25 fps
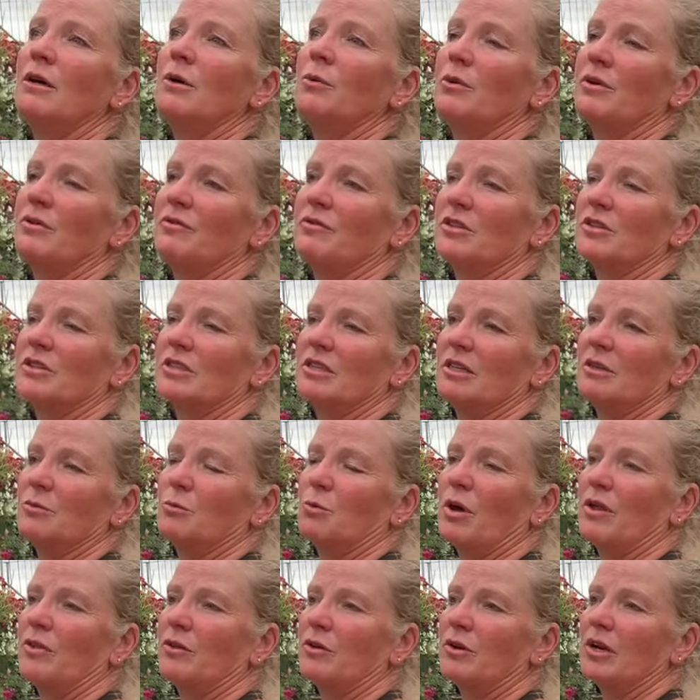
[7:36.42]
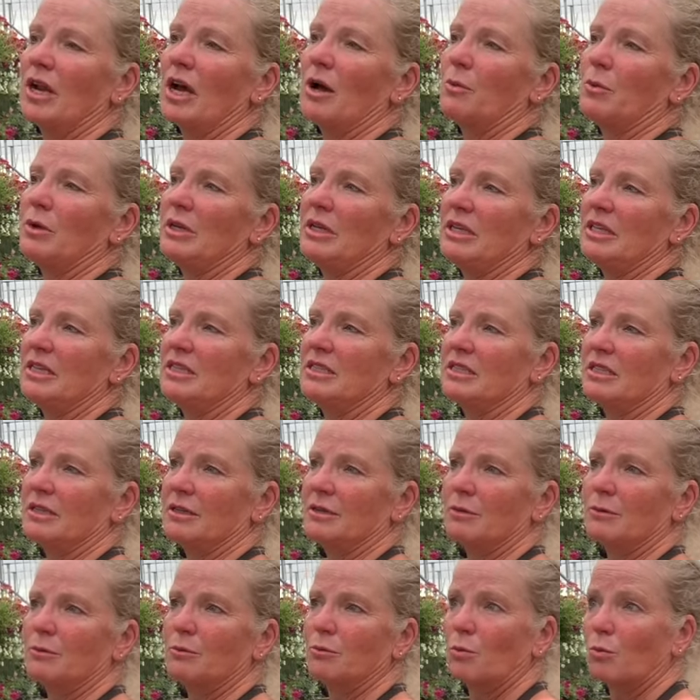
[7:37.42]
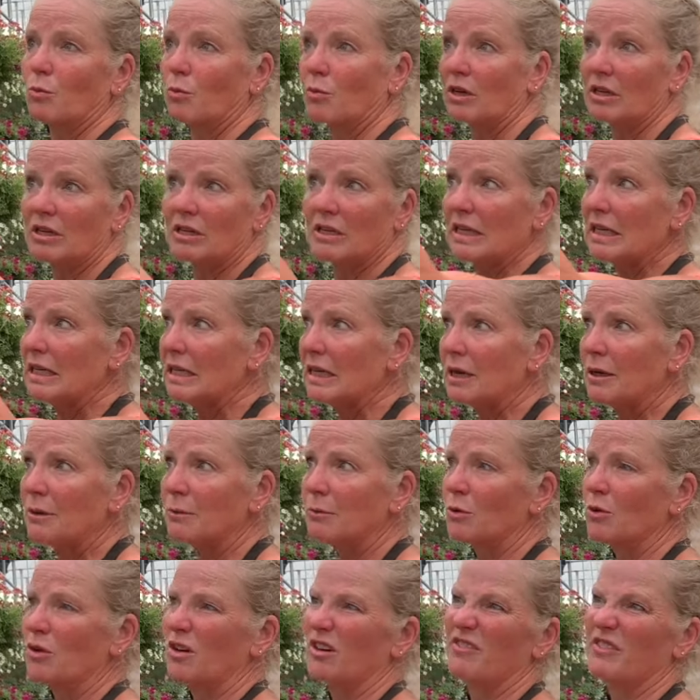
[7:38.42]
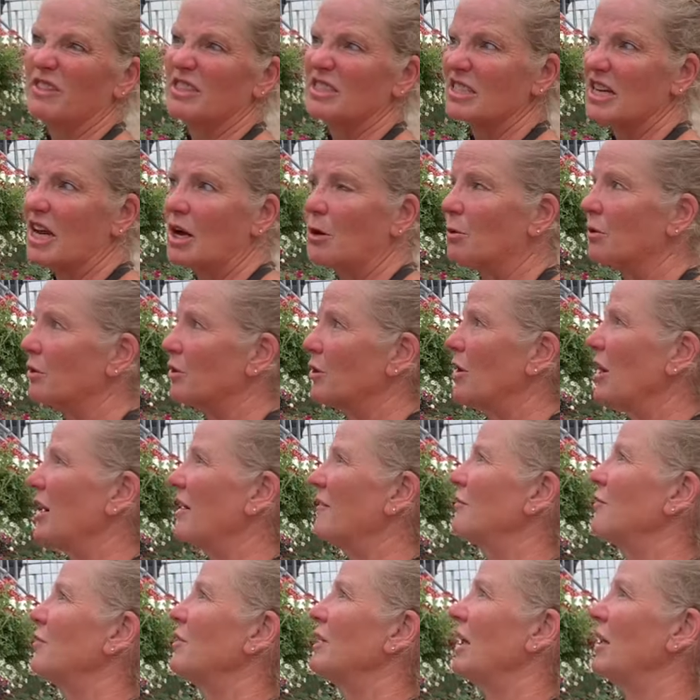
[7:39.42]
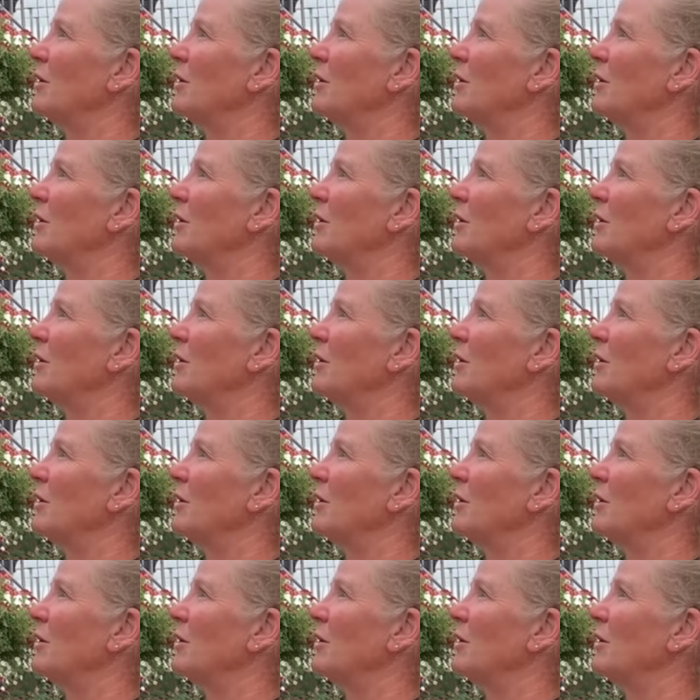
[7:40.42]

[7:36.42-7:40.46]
We've looked at whether or not we need to clean them or if it's not worth our effort,